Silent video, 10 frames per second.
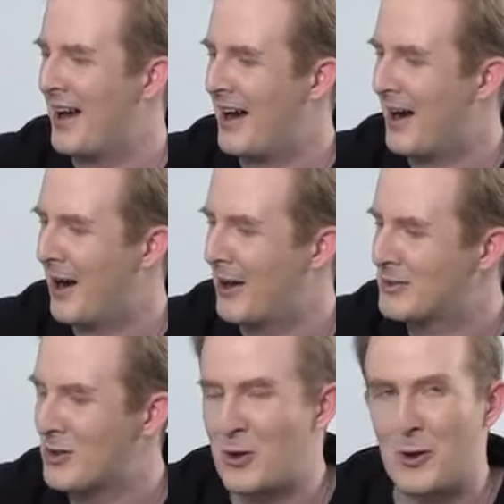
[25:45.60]
uh,
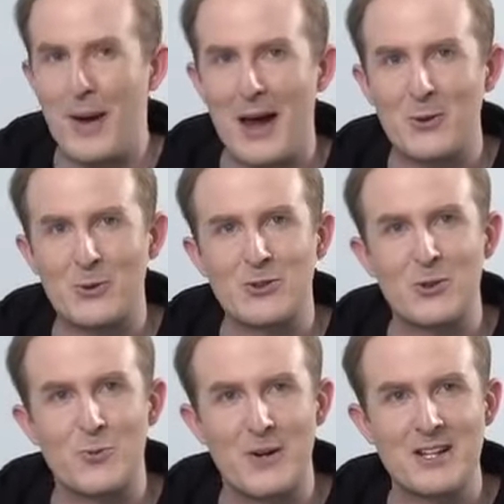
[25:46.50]
solar panels to
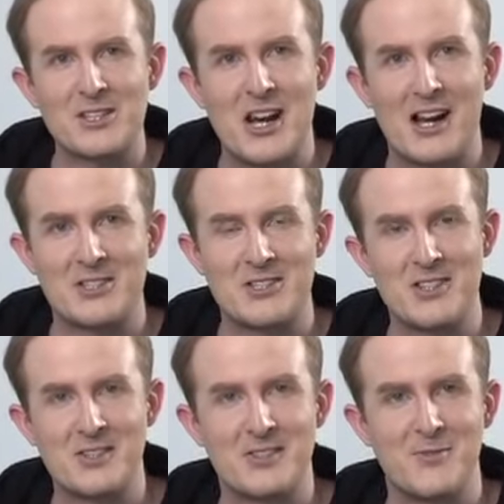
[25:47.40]
recharge
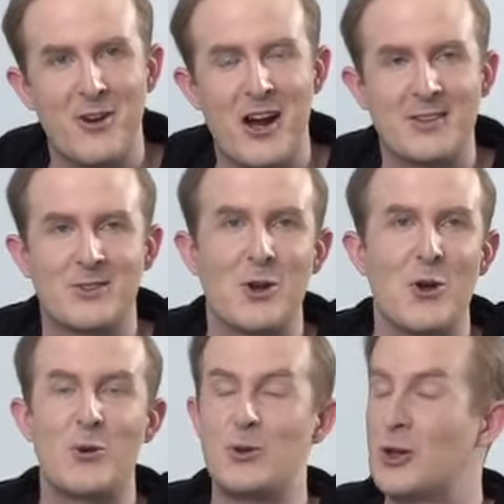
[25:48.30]
this device.
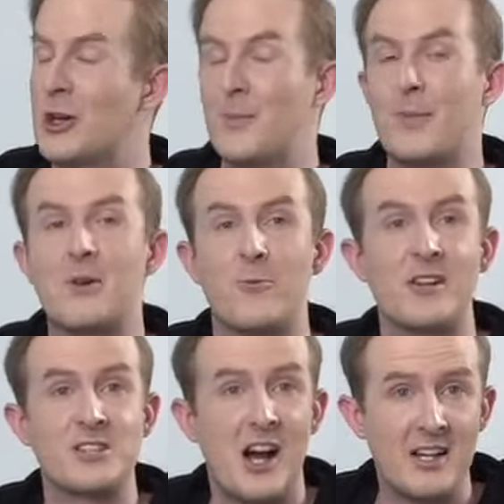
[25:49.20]
So you can be
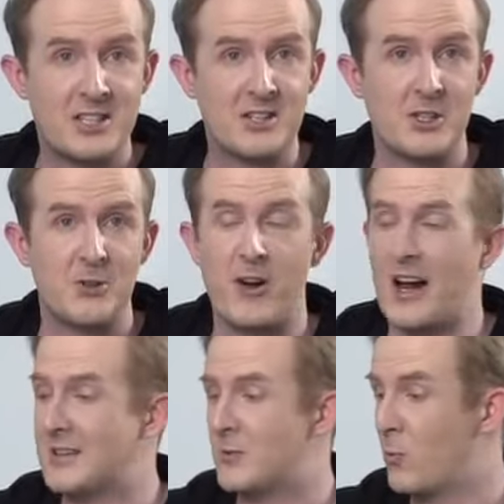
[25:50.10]
recharging the
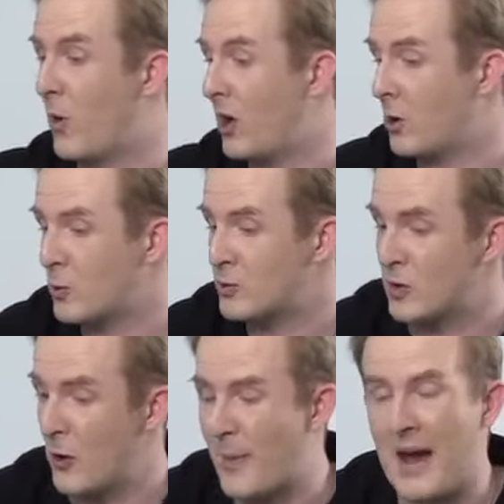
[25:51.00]
device while
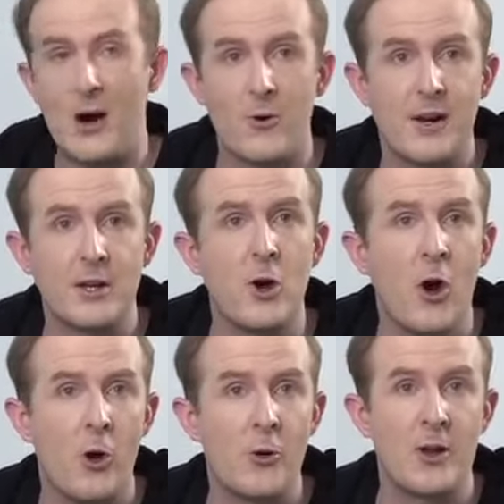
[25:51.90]
also powering your
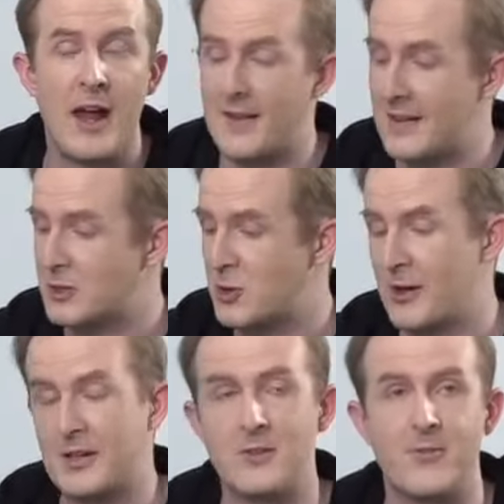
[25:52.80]
own
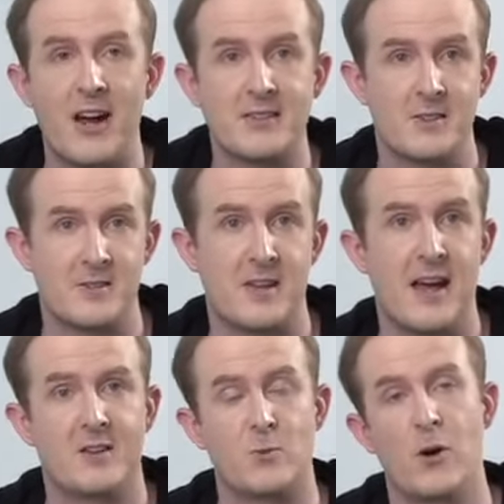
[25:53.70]
electronic devices
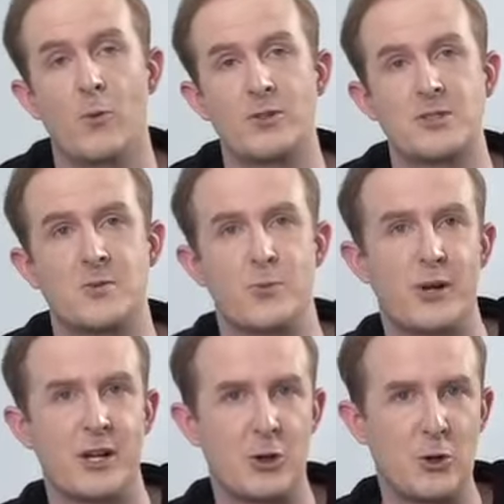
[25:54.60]
as well, which is
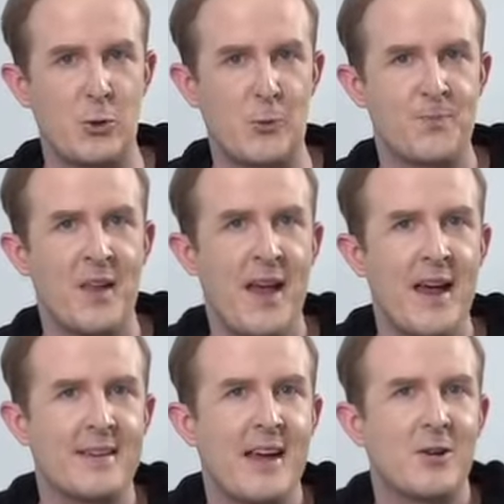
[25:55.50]
pretty cool.
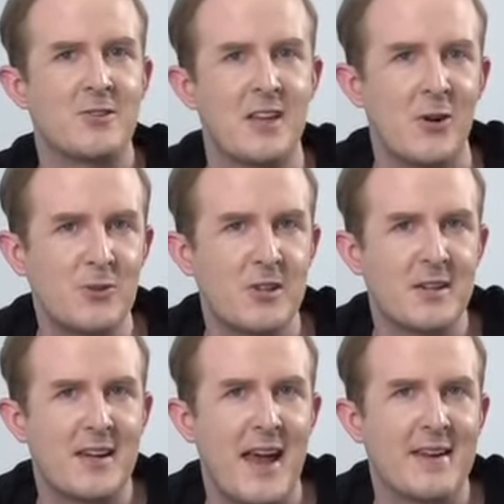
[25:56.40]
Now Delta
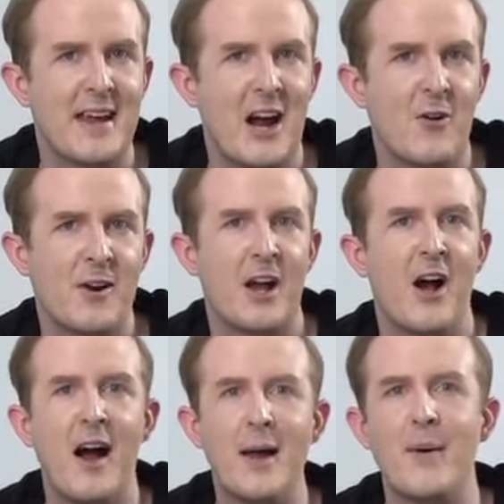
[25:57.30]
can carry
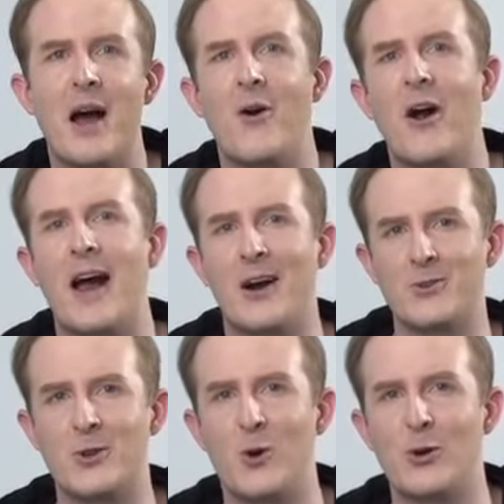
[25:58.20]
high power household